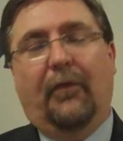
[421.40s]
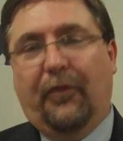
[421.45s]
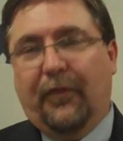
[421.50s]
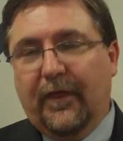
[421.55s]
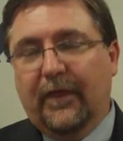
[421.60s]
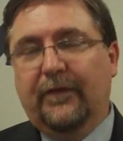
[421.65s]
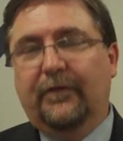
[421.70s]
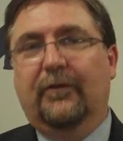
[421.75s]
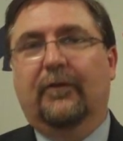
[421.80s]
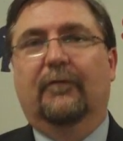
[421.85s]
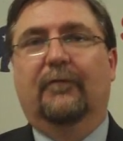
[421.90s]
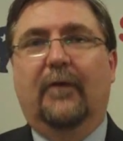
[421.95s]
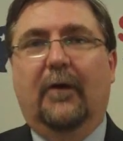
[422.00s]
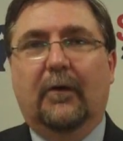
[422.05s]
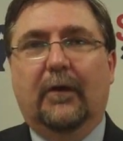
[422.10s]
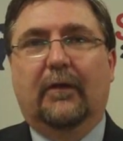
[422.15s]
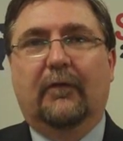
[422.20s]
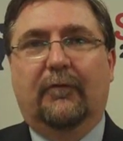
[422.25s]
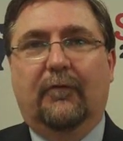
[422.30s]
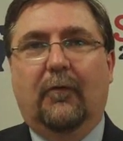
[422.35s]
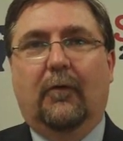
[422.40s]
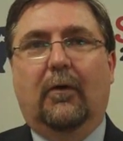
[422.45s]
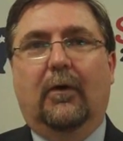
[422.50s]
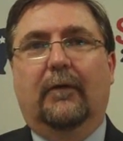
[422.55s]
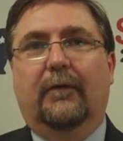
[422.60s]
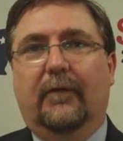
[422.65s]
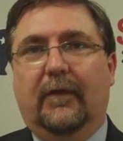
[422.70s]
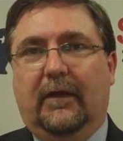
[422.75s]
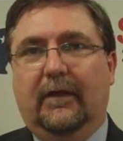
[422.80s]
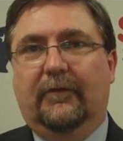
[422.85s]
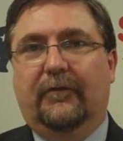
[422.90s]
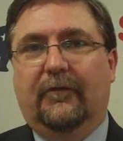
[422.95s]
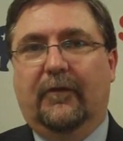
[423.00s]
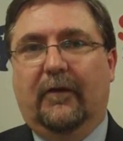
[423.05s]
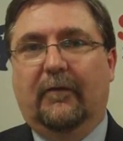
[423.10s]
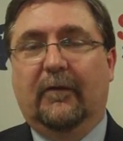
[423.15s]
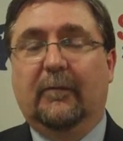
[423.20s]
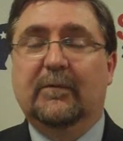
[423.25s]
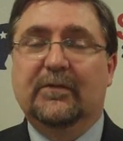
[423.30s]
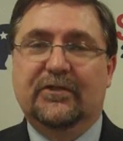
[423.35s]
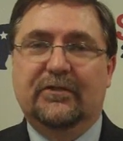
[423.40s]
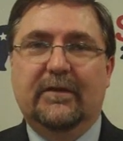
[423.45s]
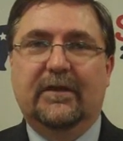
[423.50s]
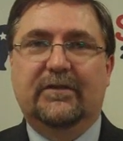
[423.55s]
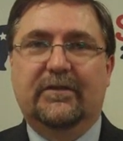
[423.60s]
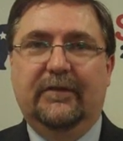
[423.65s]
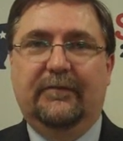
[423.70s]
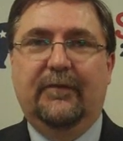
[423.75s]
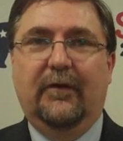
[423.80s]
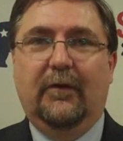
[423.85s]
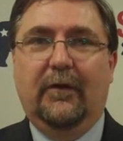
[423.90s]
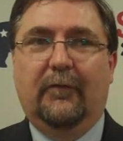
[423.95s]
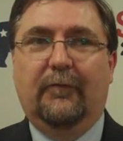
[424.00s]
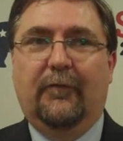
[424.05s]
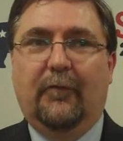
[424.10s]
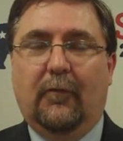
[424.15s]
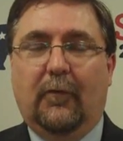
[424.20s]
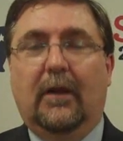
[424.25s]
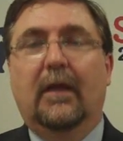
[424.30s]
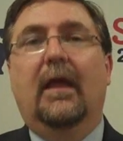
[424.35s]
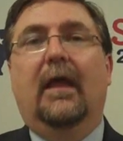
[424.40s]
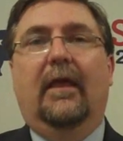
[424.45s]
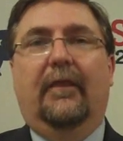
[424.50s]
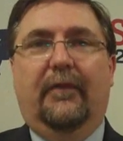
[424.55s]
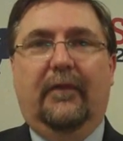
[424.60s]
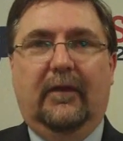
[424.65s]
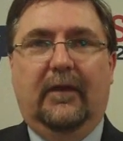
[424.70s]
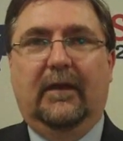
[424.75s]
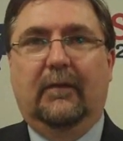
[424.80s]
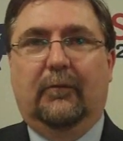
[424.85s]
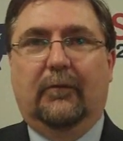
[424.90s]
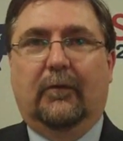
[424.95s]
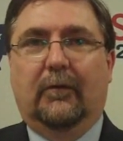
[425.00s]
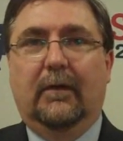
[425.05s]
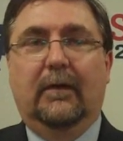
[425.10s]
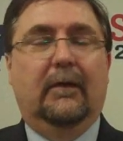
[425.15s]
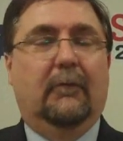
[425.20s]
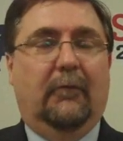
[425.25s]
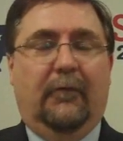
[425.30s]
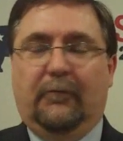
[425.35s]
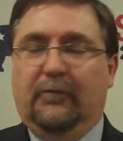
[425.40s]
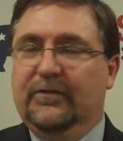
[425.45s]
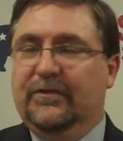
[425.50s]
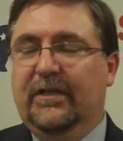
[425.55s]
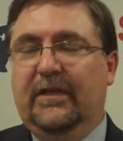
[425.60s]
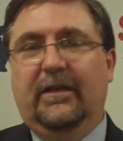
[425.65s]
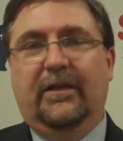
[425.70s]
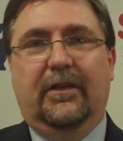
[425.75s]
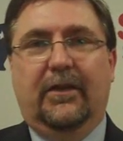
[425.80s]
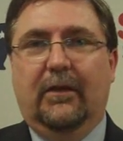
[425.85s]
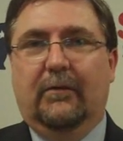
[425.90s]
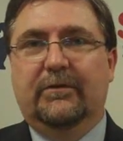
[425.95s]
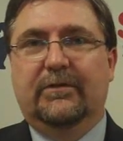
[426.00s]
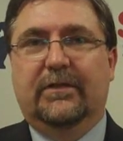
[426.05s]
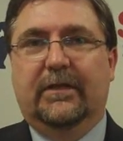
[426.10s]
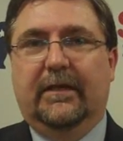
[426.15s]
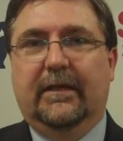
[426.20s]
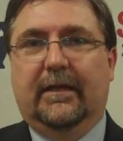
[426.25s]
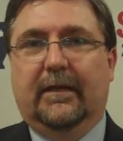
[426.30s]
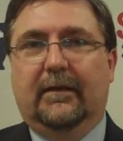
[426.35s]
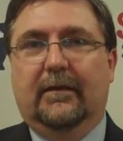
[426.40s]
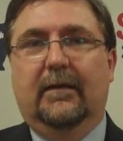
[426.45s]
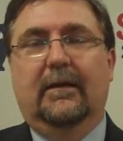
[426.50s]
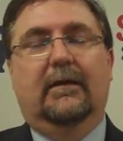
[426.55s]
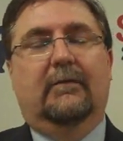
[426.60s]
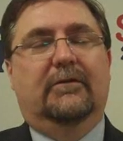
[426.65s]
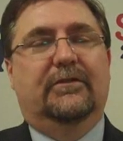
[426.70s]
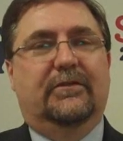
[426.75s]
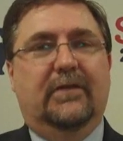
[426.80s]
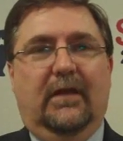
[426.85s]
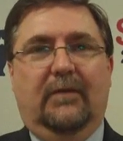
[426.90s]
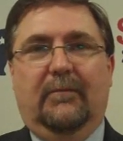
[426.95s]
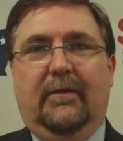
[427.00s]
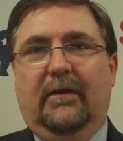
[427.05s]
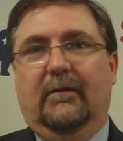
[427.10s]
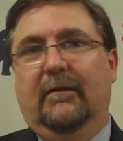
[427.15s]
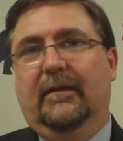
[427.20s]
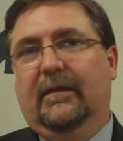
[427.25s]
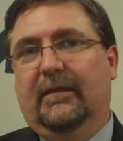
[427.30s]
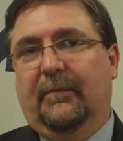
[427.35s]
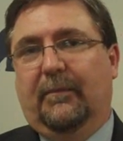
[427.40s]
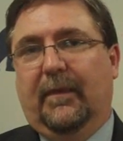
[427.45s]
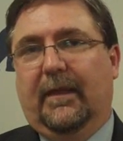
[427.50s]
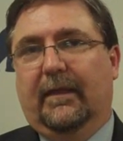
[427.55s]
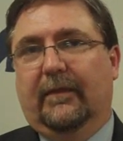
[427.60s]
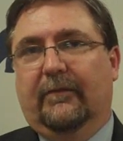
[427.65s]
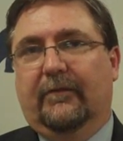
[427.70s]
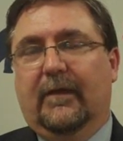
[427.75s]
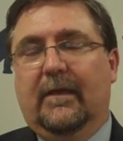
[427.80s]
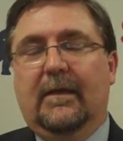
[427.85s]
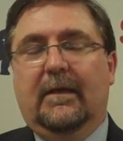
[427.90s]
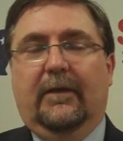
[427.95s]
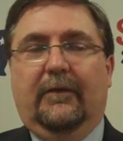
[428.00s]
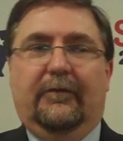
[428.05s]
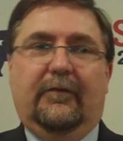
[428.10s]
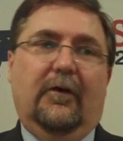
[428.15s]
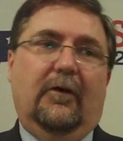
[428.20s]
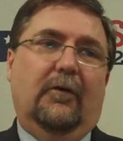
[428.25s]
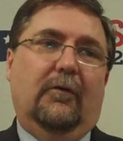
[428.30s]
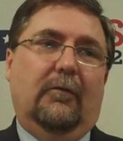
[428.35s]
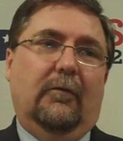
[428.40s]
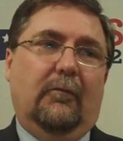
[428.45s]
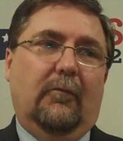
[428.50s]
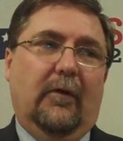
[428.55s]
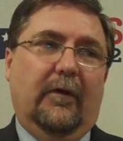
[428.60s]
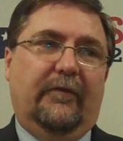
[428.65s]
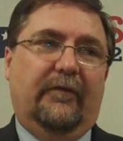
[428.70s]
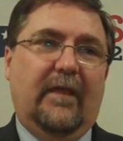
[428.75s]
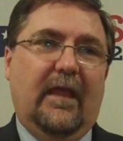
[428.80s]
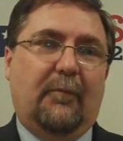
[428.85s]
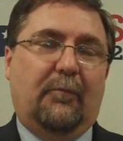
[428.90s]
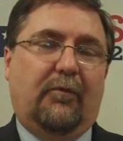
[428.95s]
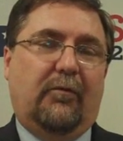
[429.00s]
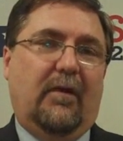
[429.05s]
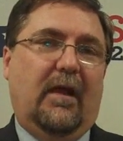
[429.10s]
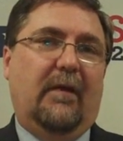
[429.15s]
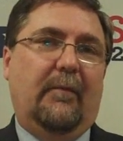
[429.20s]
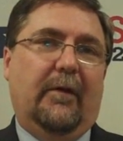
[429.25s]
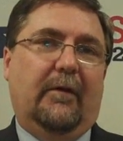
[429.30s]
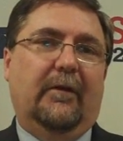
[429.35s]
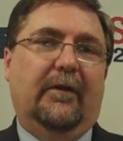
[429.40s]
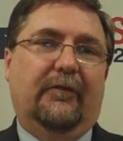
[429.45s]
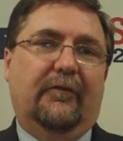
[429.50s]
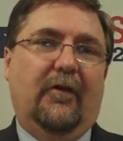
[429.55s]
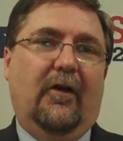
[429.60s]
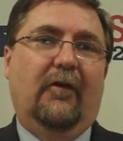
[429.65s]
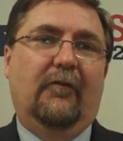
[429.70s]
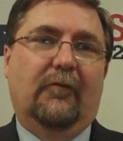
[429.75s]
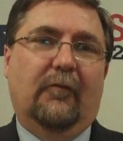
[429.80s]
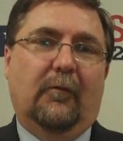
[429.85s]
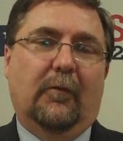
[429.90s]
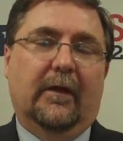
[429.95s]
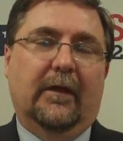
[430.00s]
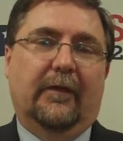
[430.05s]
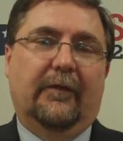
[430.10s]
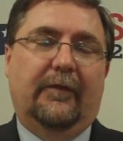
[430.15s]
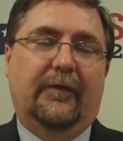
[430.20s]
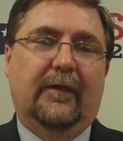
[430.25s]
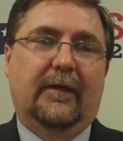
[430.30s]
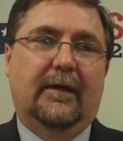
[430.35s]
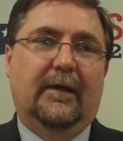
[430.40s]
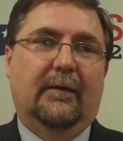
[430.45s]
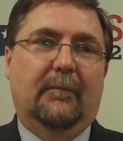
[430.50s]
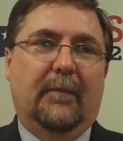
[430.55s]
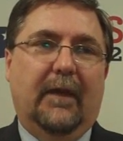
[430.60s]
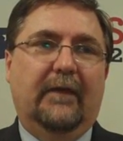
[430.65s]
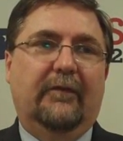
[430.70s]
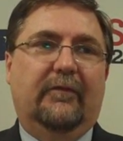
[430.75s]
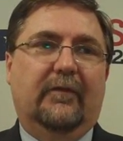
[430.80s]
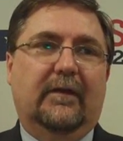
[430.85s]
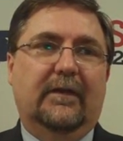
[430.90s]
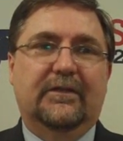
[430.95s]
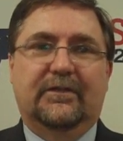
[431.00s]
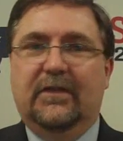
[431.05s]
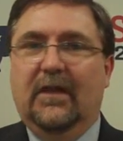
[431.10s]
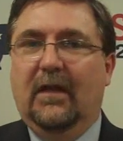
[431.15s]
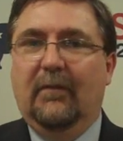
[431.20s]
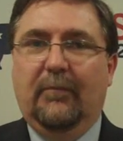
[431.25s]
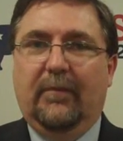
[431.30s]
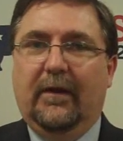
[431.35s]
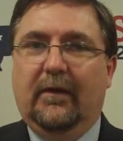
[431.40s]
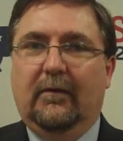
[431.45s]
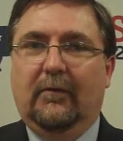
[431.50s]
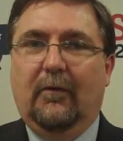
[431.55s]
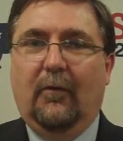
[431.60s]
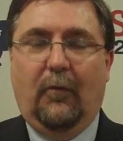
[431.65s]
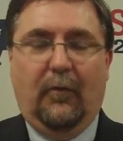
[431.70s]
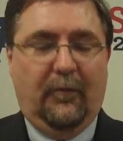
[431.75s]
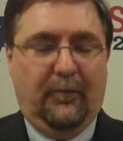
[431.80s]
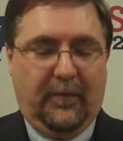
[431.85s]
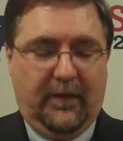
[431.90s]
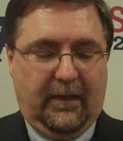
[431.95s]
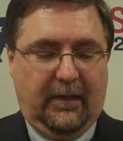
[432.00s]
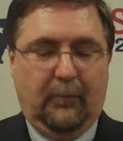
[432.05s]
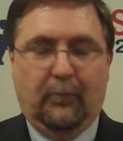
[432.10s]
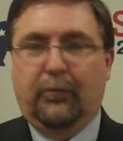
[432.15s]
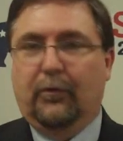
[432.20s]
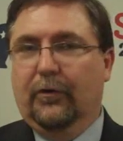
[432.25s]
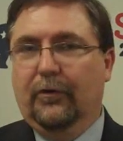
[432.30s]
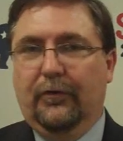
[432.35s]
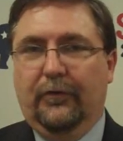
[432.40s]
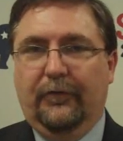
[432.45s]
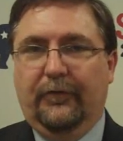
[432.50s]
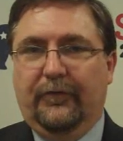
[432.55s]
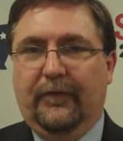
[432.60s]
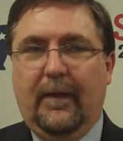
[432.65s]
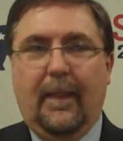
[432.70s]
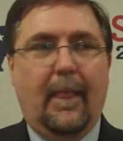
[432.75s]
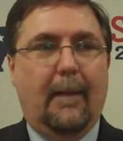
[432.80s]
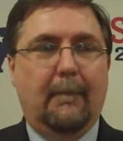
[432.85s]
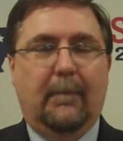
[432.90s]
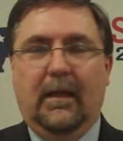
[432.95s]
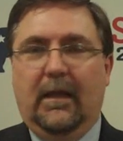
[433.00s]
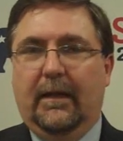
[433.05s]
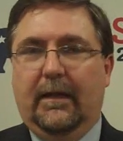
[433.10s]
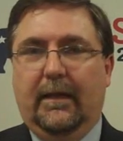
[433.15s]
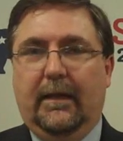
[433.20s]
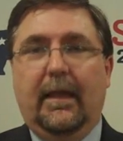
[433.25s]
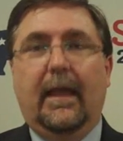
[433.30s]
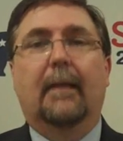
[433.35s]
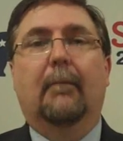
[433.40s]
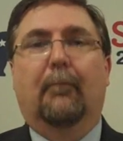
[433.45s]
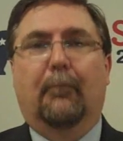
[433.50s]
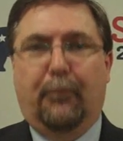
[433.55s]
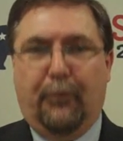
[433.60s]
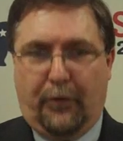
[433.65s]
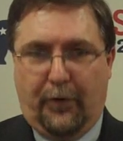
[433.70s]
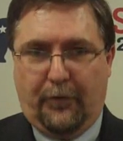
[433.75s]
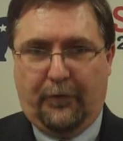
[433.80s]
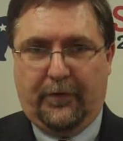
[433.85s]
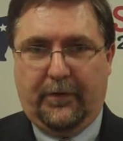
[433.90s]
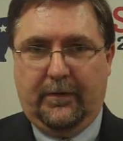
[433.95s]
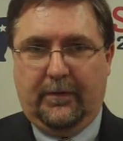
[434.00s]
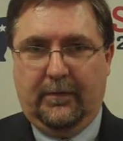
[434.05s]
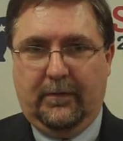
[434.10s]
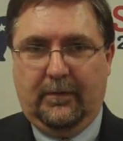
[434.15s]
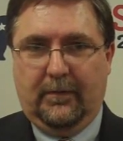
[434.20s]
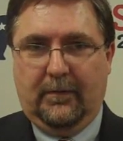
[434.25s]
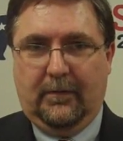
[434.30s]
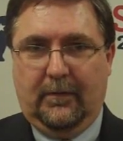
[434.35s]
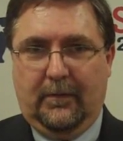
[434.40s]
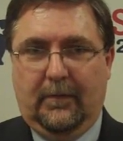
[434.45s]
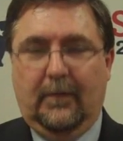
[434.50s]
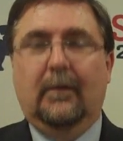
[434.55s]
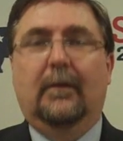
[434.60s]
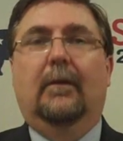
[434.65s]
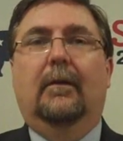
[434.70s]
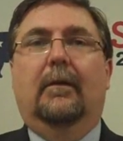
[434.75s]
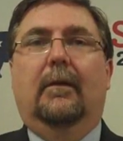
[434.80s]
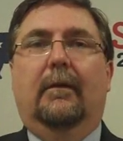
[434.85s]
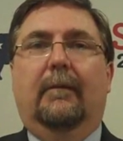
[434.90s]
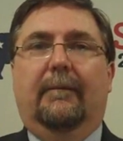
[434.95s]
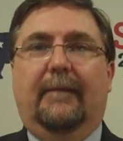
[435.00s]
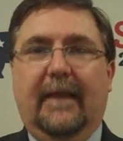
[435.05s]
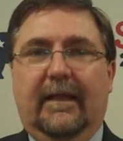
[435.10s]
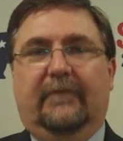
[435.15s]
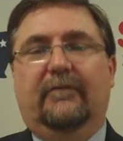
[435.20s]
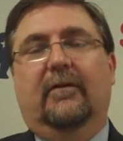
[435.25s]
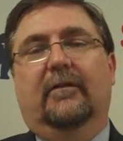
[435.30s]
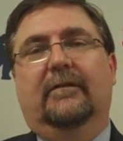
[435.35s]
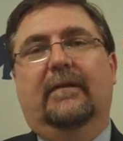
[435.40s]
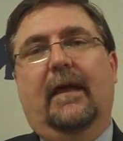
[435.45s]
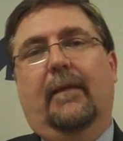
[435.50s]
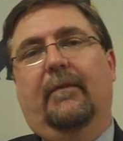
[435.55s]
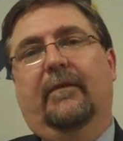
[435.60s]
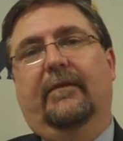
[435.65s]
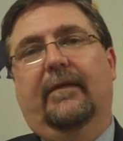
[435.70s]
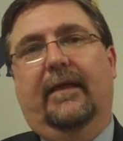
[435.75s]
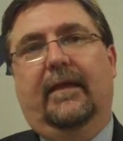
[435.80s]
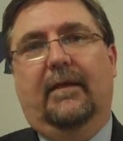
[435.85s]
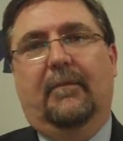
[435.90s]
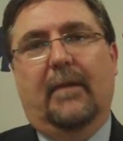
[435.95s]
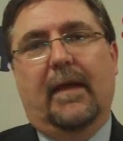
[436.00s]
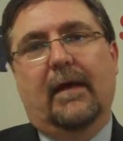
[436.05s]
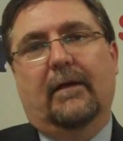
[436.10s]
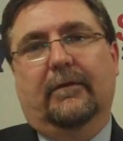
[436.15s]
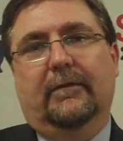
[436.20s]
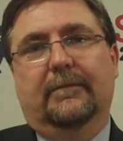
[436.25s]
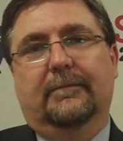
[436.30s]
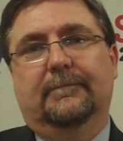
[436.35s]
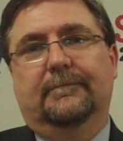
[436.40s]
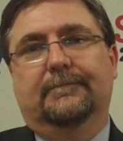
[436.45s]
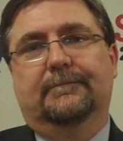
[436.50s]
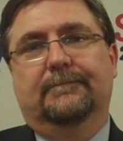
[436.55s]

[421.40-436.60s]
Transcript: think you're voting for the conservative, but you're actually voting for the liberal. With Regina, you know what you get. With John Barrow, it depends. So once that primary is over with, basically John Barrow would be bruised, bloody, and broke. That's our time to take him out.